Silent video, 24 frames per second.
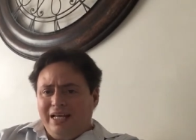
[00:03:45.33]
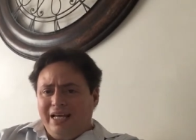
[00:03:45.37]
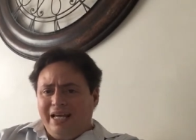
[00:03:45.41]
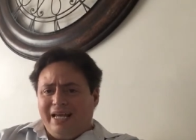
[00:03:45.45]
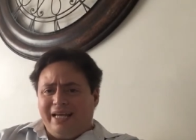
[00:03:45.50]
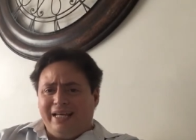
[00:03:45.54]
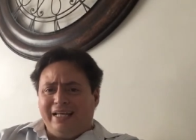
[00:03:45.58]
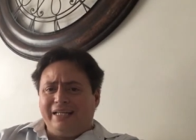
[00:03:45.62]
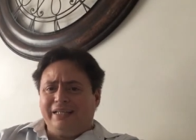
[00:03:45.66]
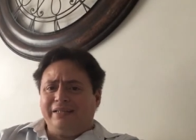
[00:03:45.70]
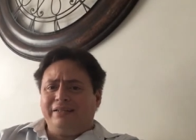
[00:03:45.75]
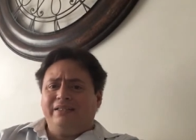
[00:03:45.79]

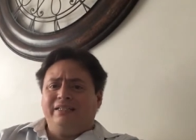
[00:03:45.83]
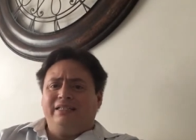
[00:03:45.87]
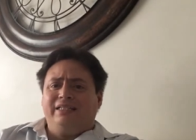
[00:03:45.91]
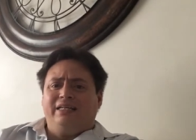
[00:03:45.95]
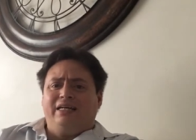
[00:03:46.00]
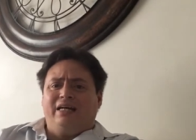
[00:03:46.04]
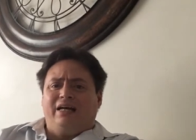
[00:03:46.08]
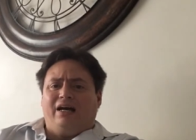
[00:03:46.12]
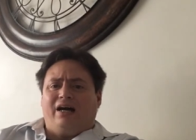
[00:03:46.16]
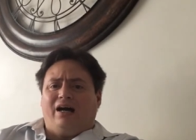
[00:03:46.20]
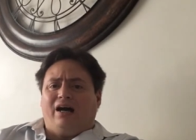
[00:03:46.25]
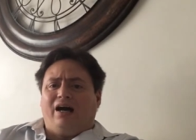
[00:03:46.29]
And
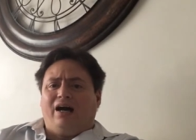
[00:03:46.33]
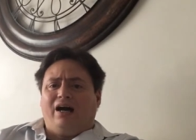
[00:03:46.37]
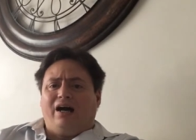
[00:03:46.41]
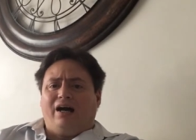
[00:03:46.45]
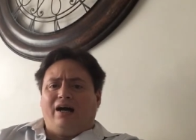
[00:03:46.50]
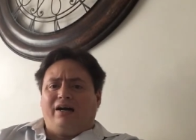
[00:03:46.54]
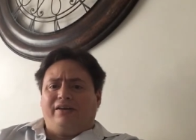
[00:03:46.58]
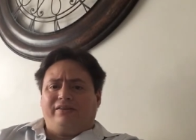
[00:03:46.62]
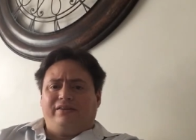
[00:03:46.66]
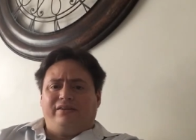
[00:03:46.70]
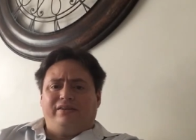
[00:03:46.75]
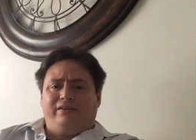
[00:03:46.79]

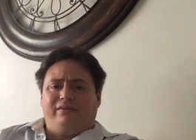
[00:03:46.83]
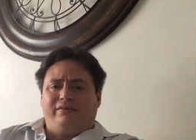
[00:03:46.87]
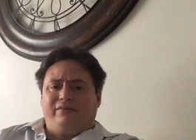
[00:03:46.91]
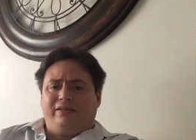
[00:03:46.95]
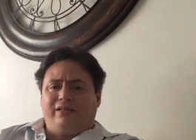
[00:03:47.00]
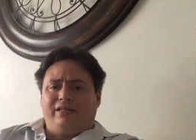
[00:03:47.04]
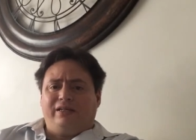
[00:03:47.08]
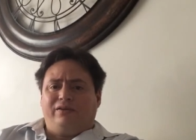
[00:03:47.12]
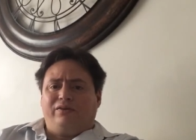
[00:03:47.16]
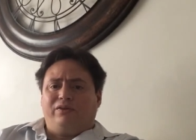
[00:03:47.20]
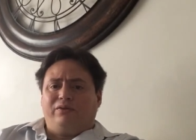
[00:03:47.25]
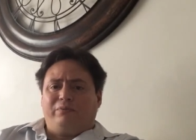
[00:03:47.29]
uh,
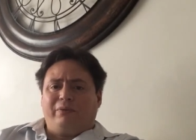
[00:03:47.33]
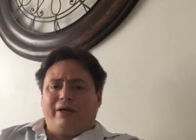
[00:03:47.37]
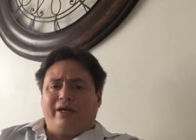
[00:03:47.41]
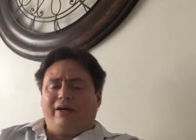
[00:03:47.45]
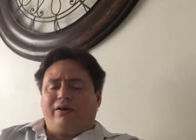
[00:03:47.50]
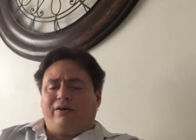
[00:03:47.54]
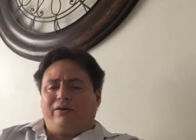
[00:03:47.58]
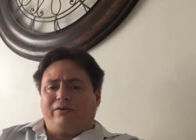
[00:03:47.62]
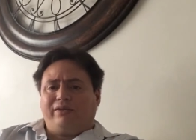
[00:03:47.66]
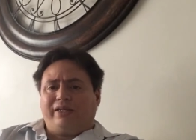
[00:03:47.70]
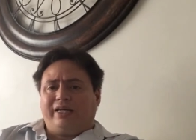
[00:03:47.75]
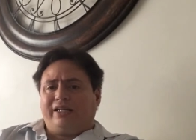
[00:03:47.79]
you know the
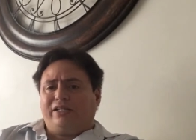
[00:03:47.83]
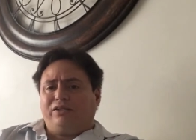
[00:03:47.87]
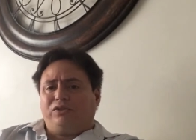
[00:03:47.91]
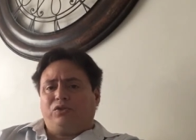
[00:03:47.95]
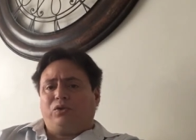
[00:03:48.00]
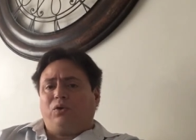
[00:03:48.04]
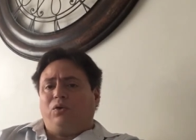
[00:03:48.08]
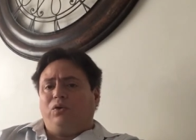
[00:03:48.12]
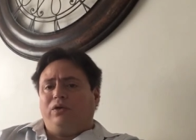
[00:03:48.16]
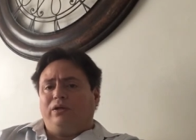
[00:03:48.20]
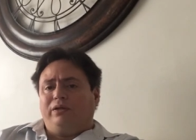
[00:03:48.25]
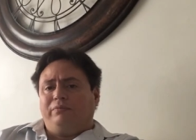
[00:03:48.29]
mayor they
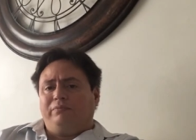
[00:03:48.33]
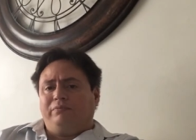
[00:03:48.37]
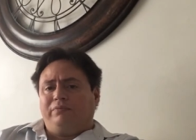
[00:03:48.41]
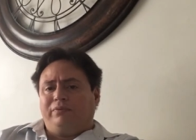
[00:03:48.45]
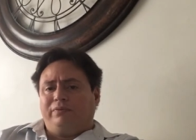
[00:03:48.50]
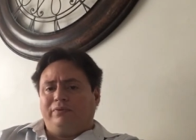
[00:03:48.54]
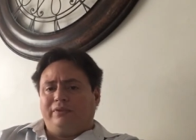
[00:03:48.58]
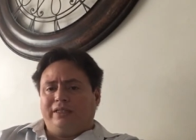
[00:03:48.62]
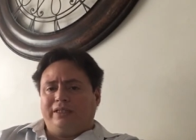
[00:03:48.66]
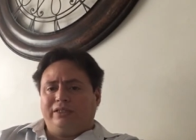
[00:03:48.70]
control him,